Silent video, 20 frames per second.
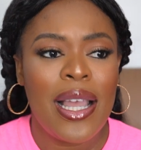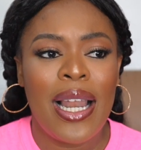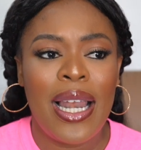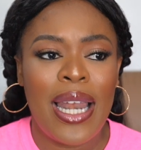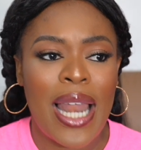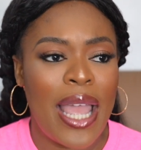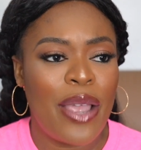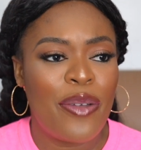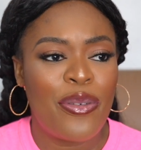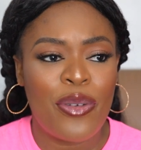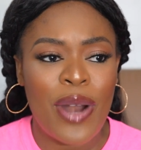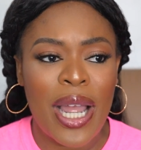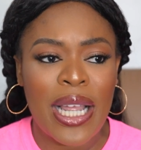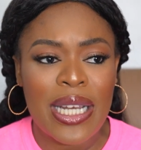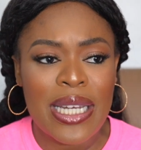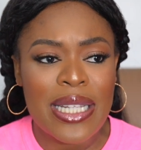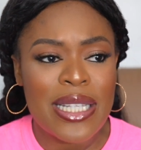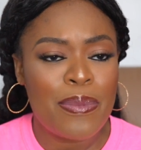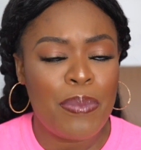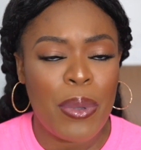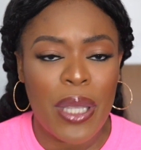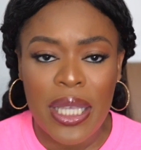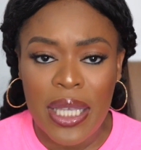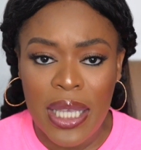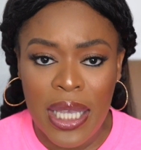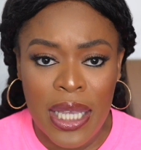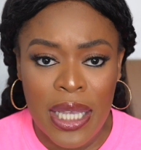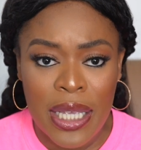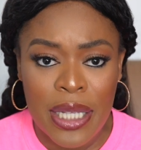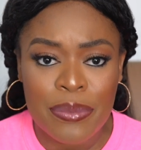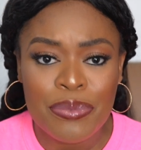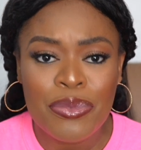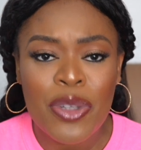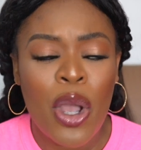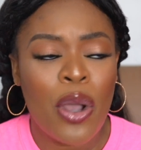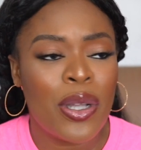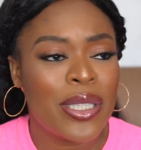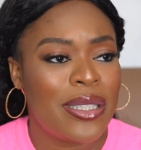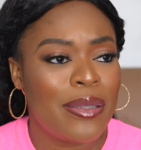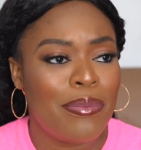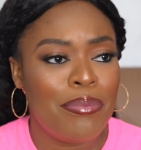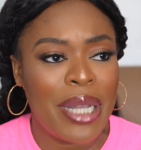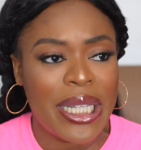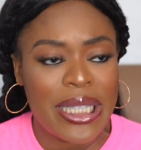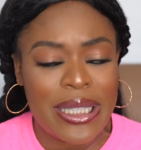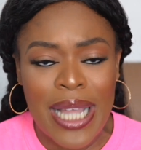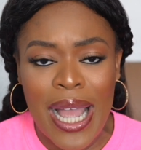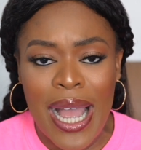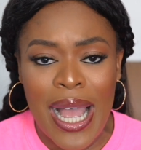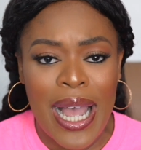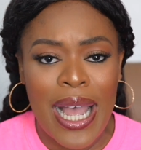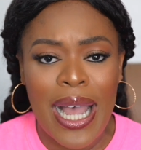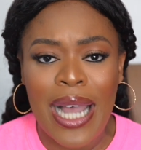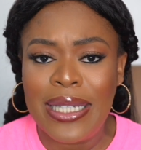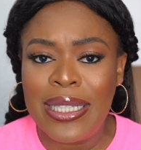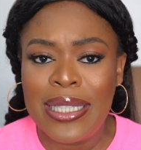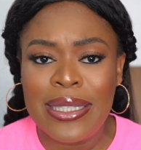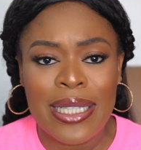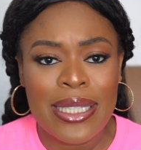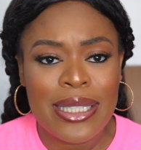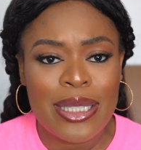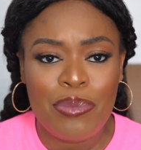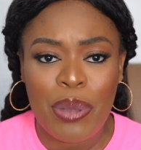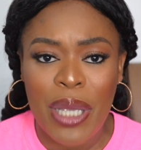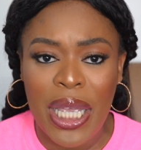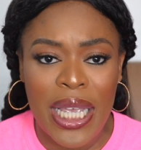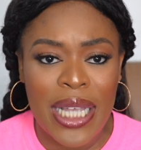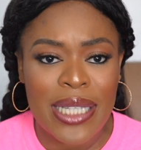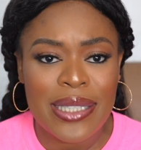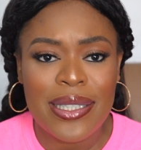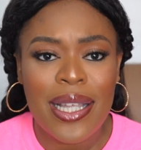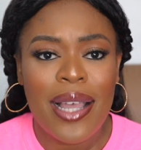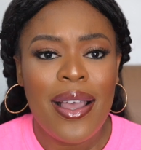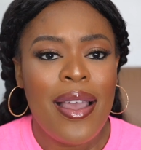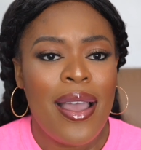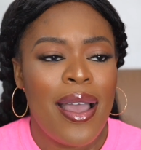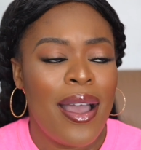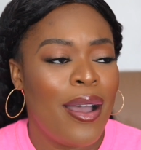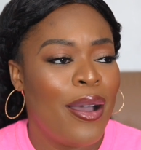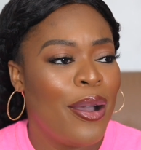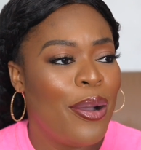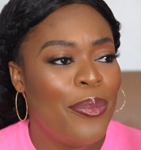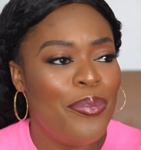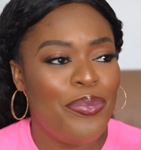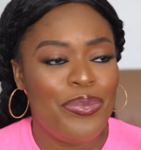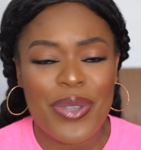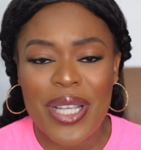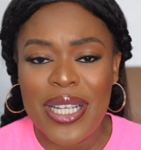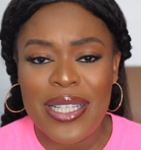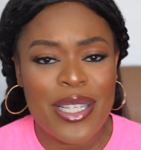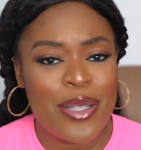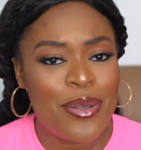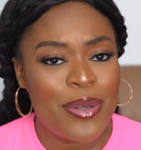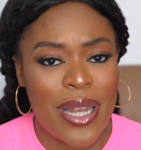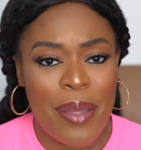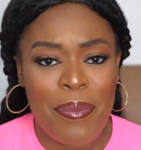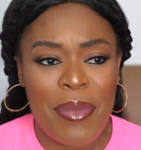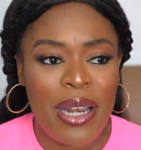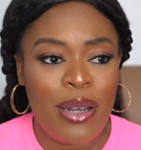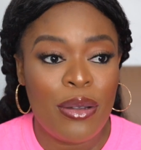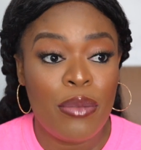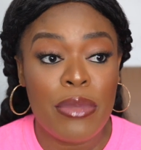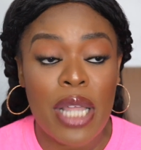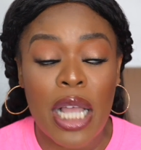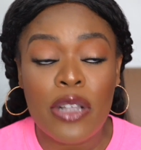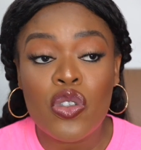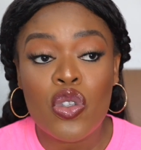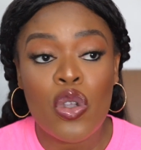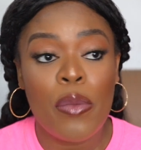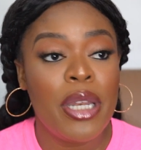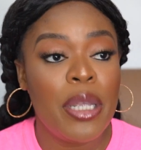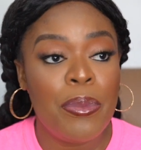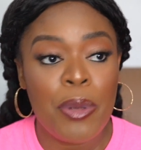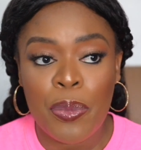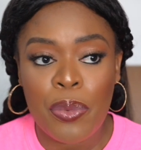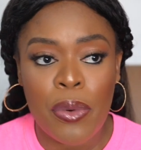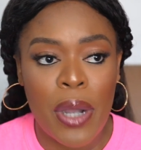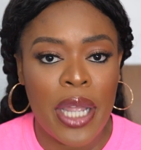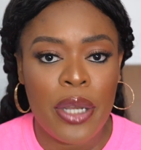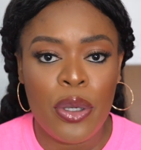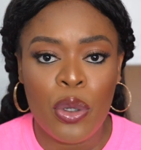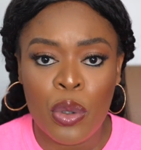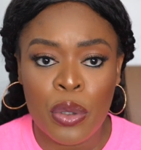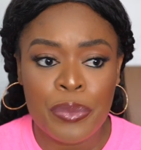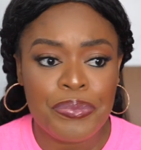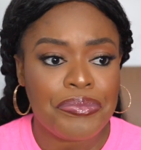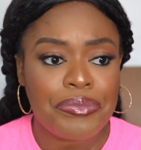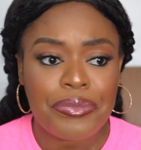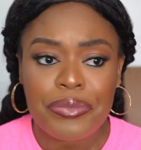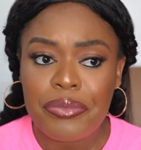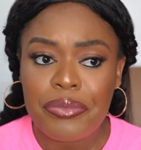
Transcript: Like, frankly speaking, Austin Beta, Adeze Space, Jisun Emelum. There are so many people I know.